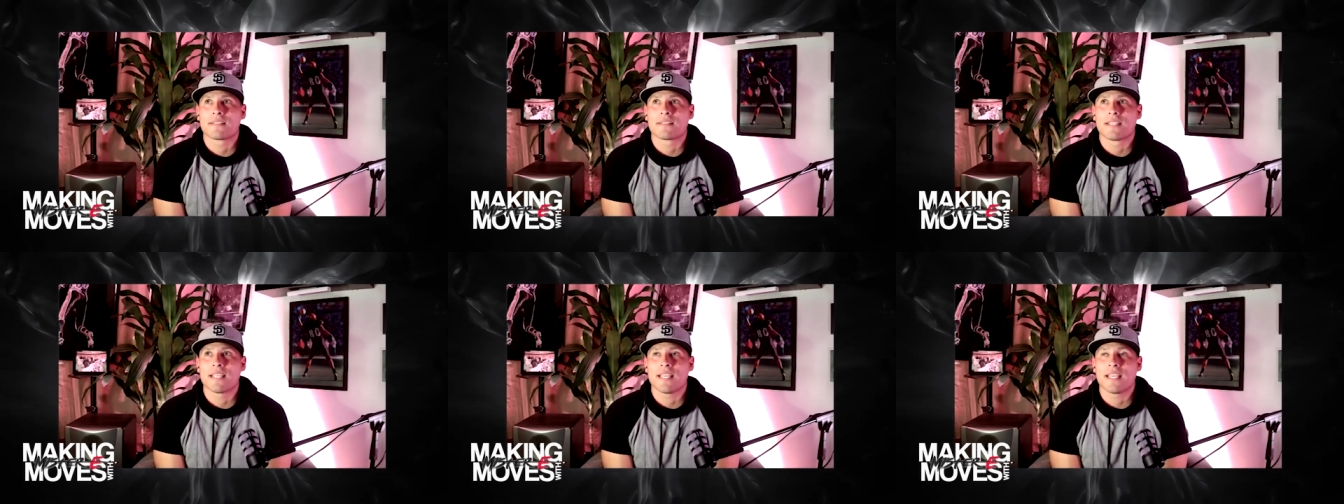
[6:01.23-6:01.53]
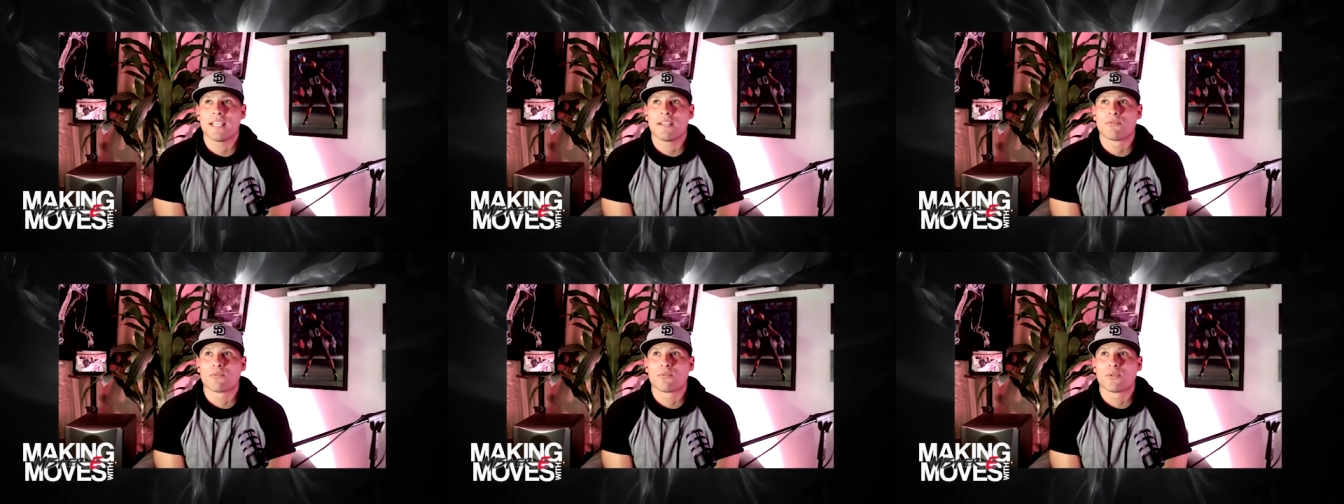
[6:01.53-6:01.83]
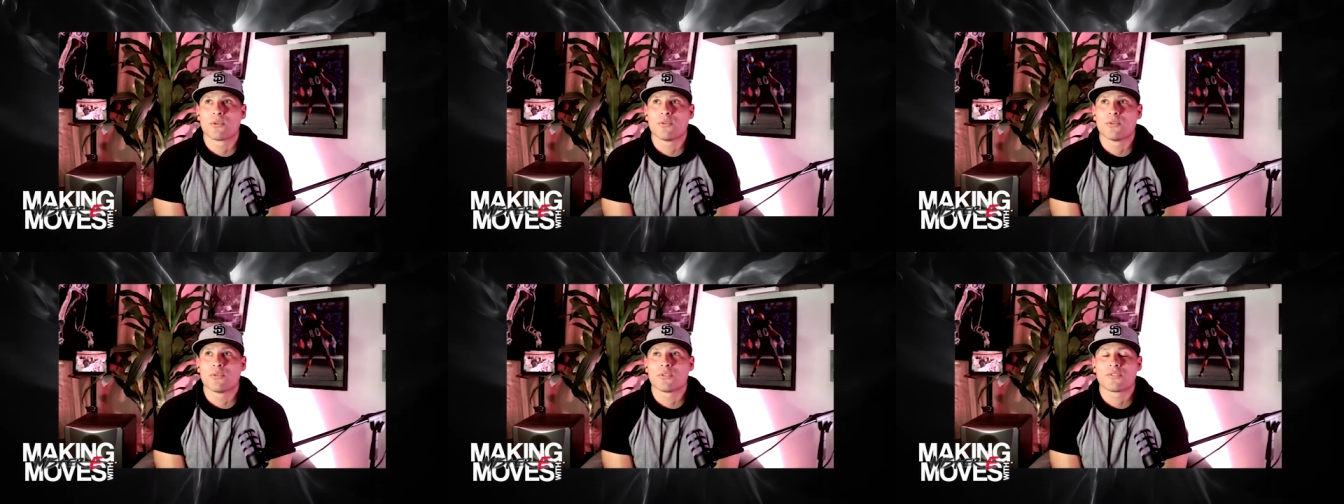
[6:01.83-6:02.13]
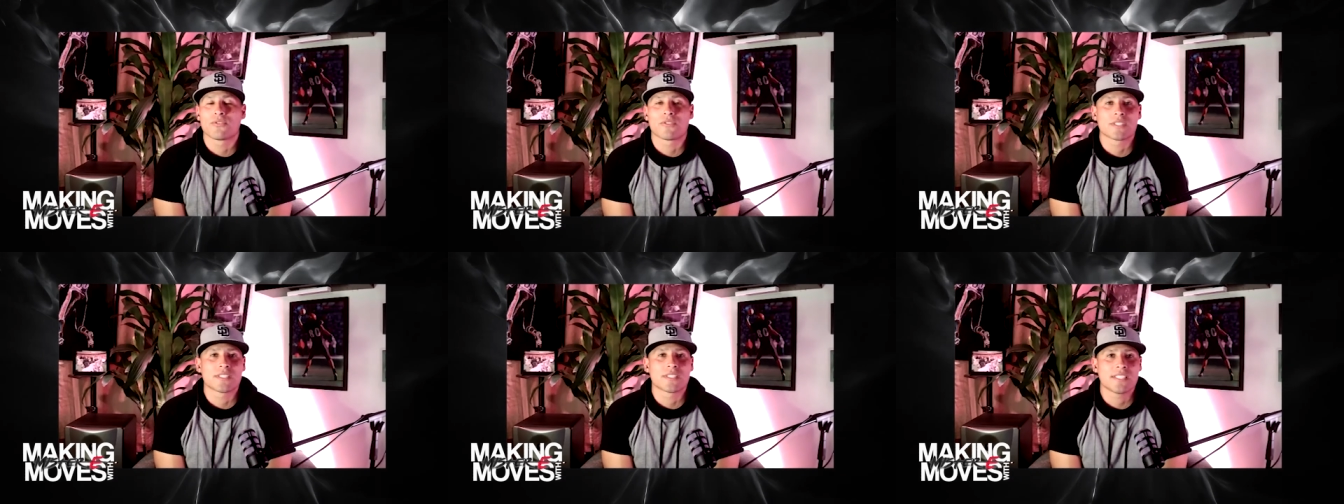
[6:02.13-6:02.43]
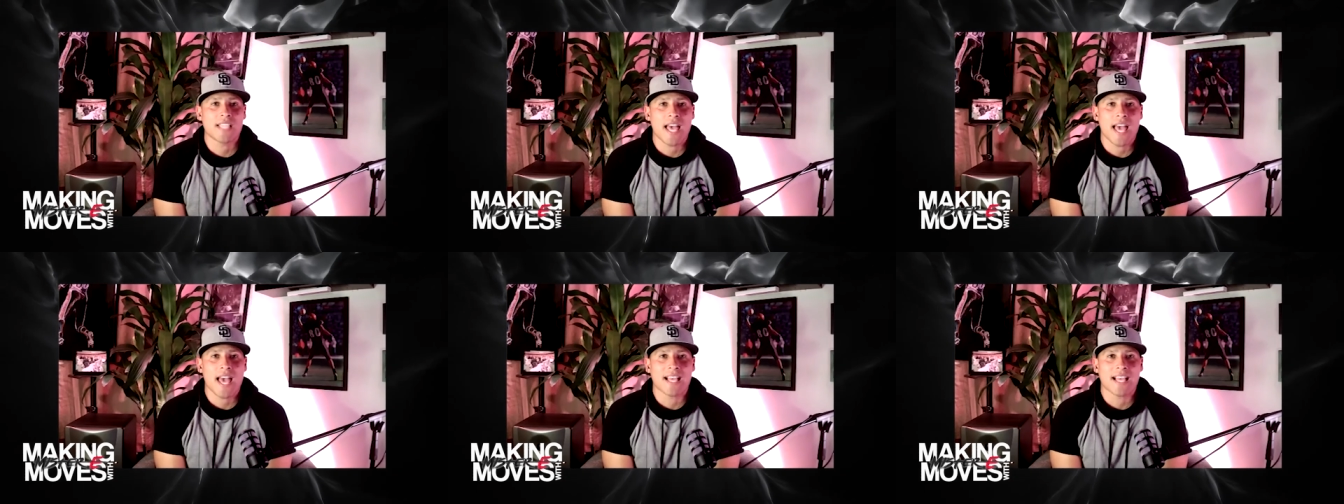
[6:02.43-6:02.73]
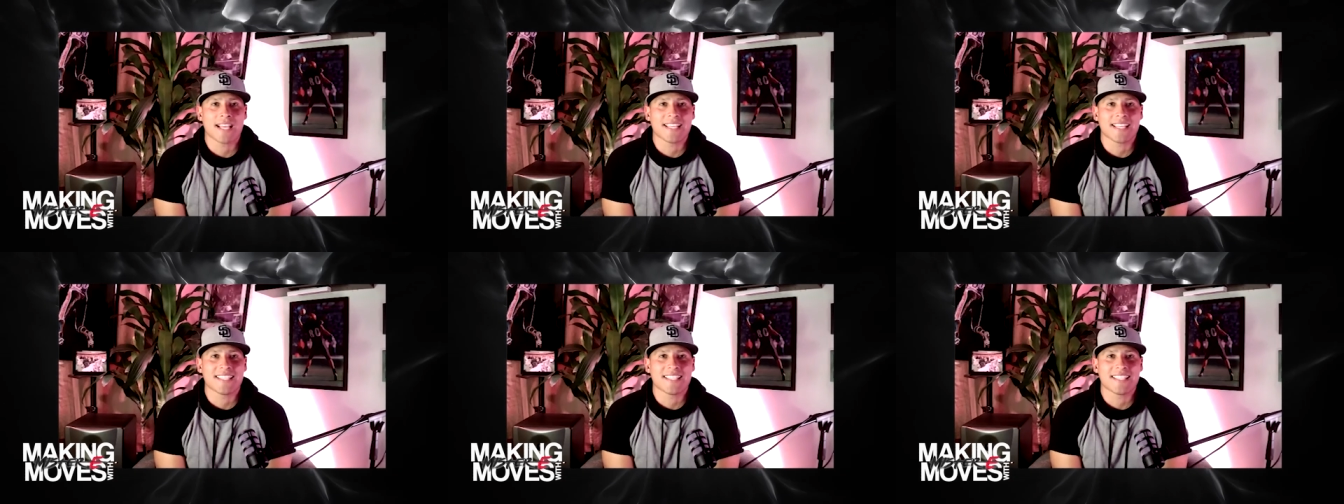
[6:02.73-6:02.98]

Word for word: the rules for SAG